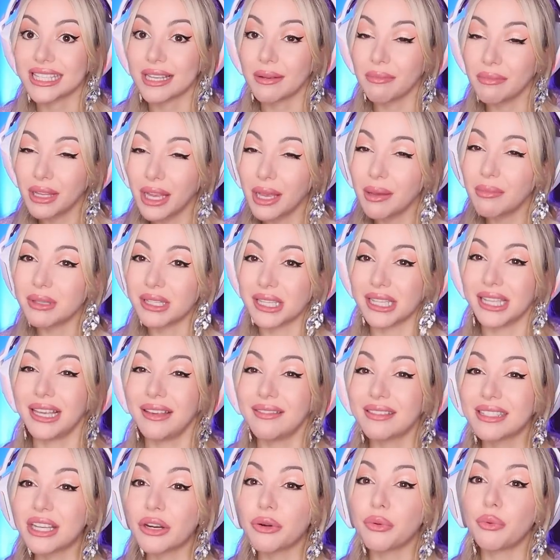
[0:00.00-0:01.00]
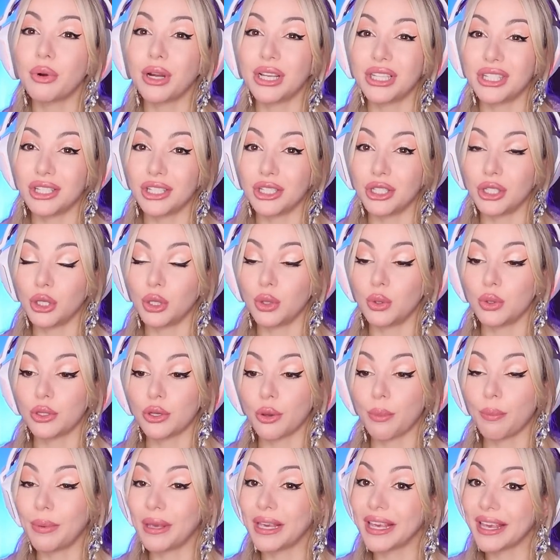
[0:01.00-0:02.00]
sometimes leaves a residue.
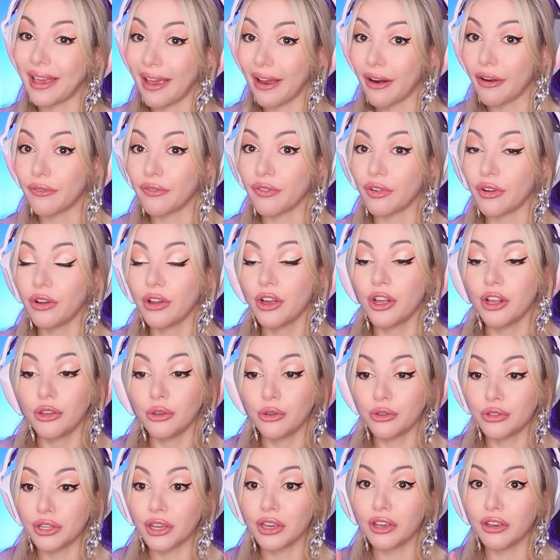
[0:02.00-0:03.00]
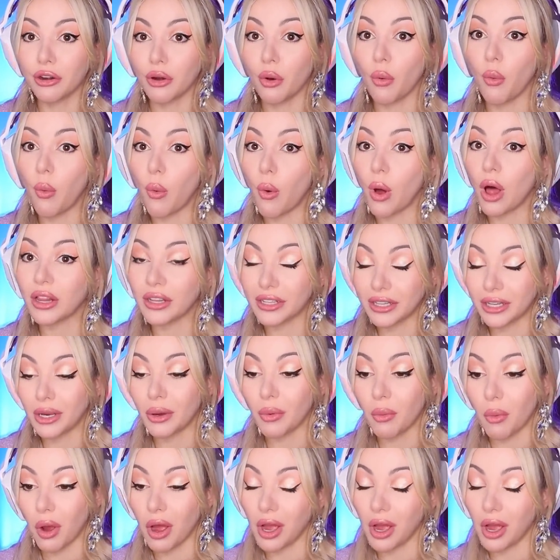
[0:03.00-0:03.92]
So be careful. Use a good quality